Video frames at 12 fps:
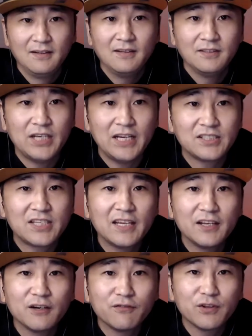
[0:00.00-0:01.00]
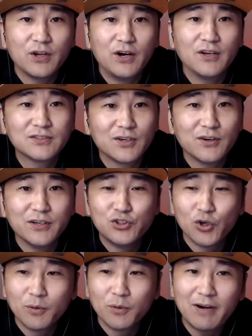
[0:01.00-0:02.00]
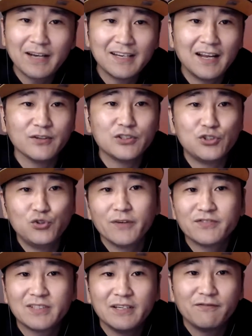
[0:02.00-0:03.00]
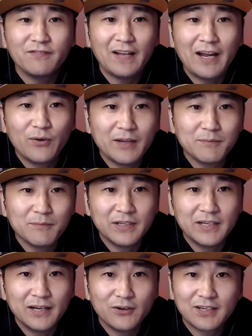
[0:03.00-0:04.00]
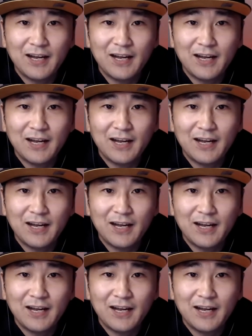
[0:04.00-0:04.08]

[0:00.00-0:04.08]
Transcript: J H K here for the All-Star, and join me right now is U F C flyweight Manel Kape.